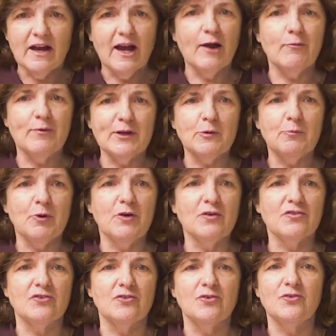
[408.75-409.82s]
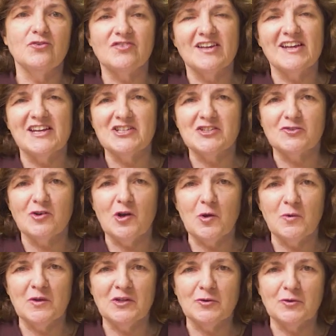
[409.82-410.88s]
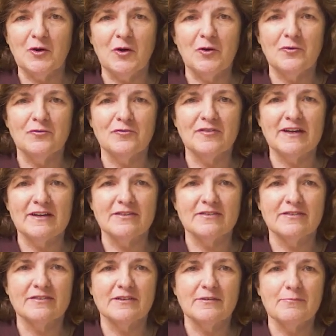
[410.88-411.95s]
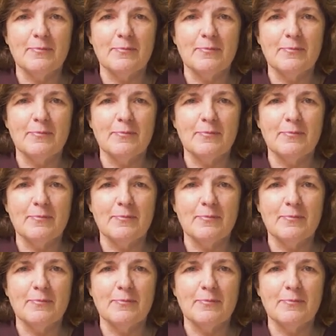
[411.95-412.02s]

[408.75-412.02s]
a real person who's seeking to grow in your own faith.